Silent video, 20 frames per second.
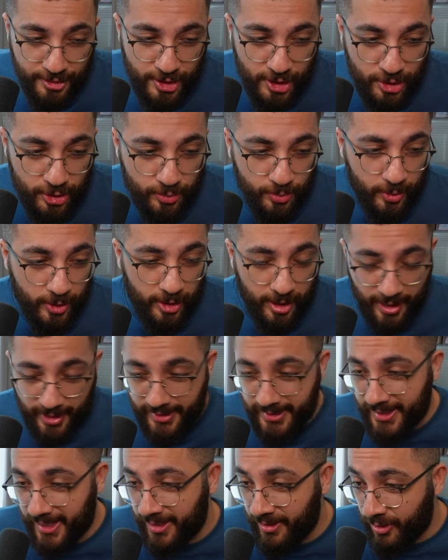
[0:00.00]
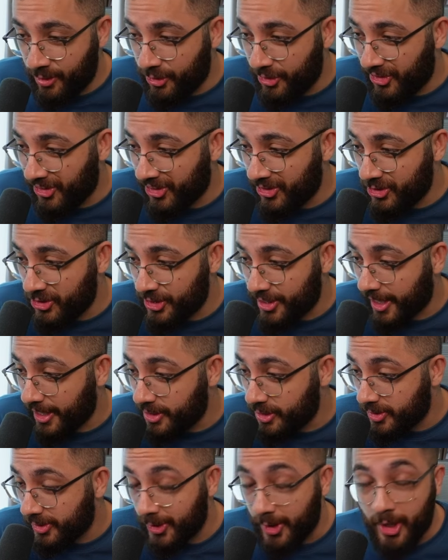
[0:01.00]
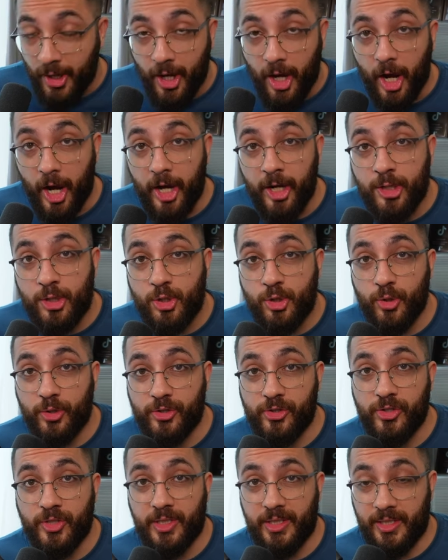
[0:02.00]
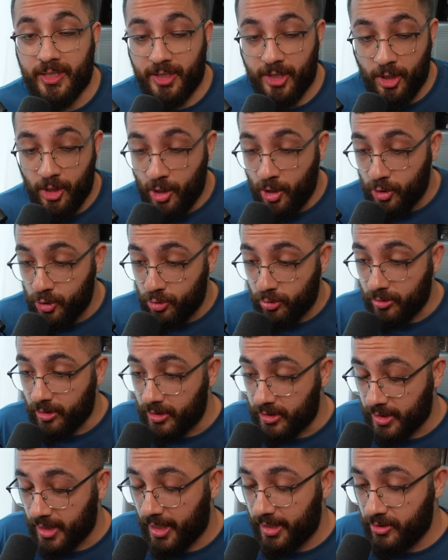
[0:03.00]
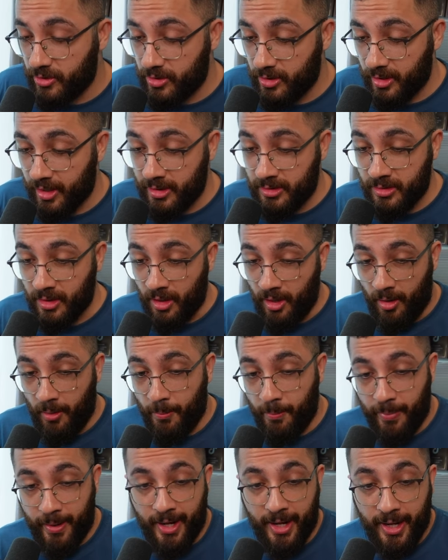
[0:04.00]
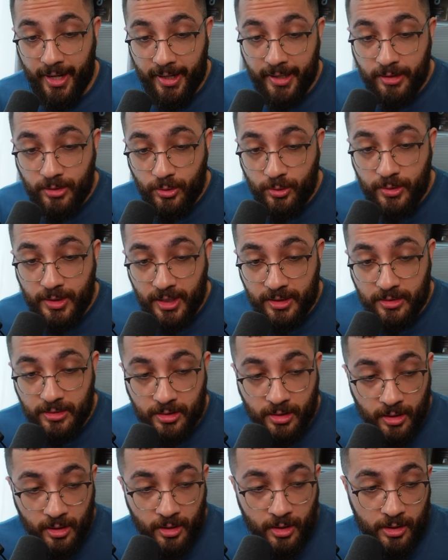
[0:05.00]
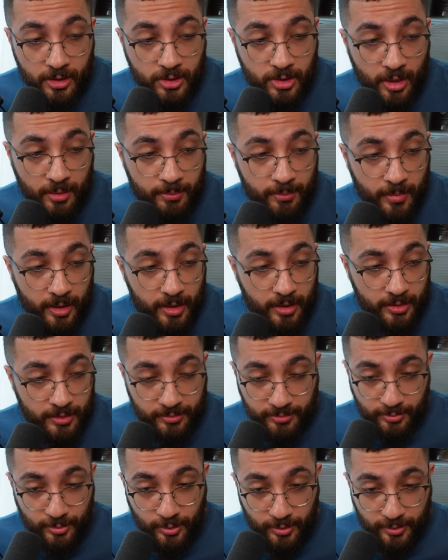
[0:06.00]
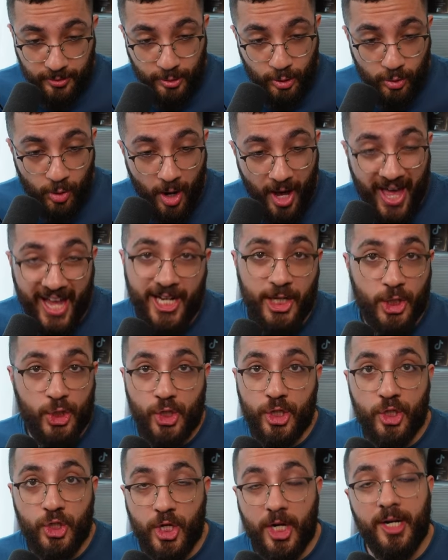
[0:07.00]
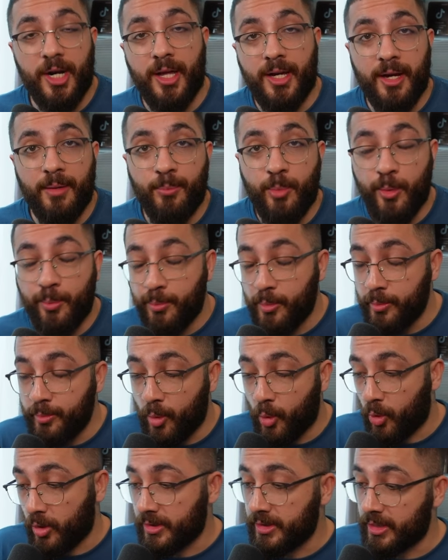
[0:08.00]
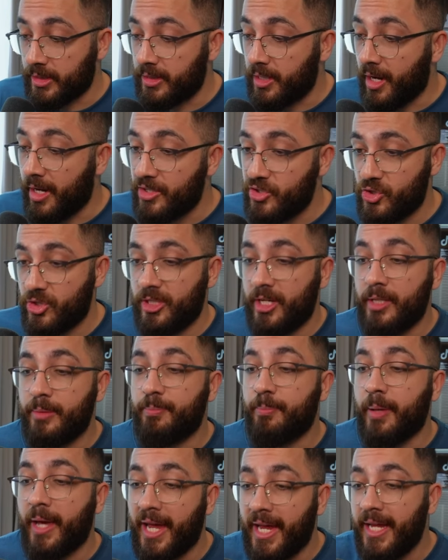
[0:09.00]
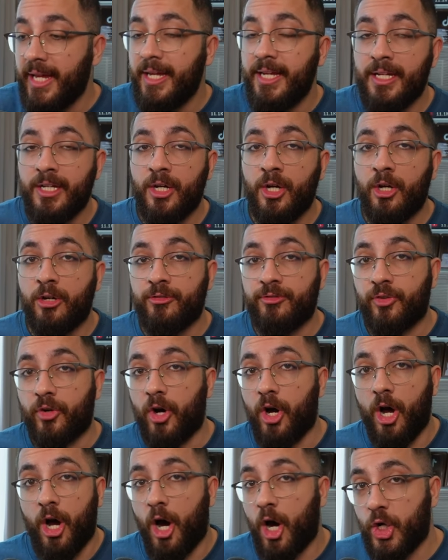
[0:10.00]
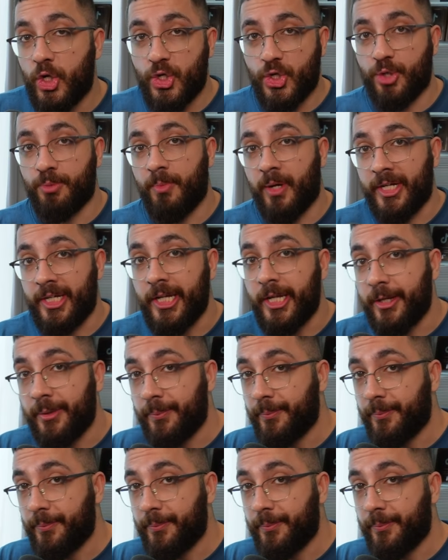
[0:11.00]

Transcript: is where, again, things get interesting. So did Kai Cenat pay to get some, you know, action, chaka chakalaka boom boom, or did Kai Cenat pay for a hush money?